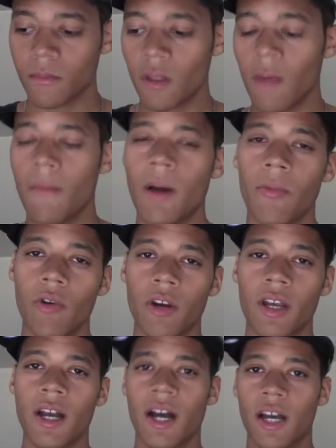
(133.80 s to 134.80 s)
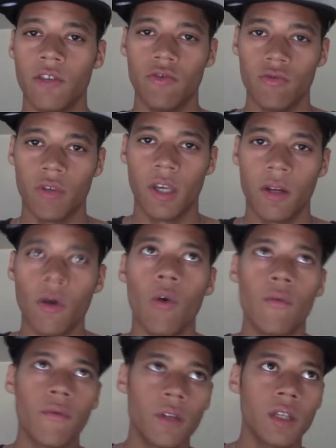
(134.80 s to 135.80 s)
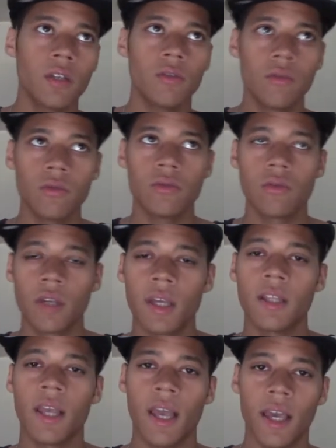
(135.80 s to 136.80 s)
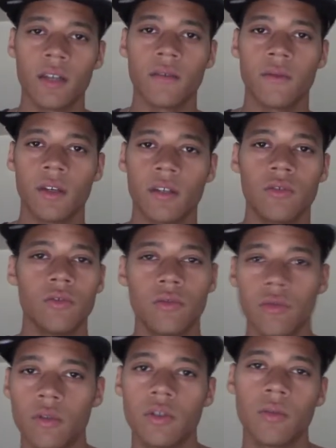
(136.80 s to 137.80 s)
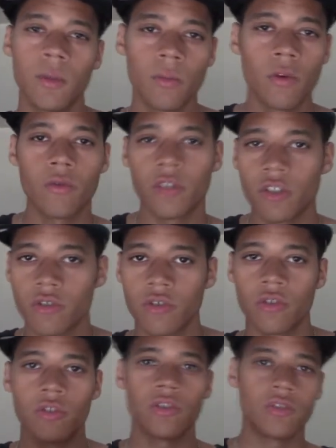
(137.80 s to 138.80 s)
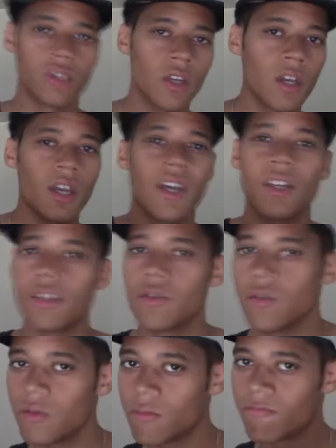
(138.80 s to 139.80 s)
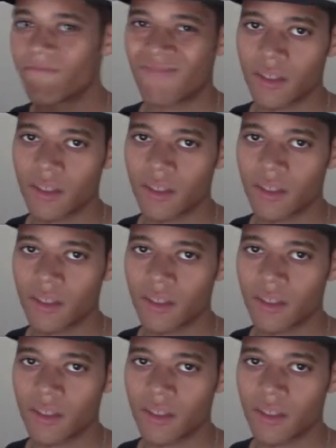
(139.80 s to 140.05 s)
But I'm going to guide you, and hopefully you'll get the hang of it, and you do a little bit more research, and then you'll,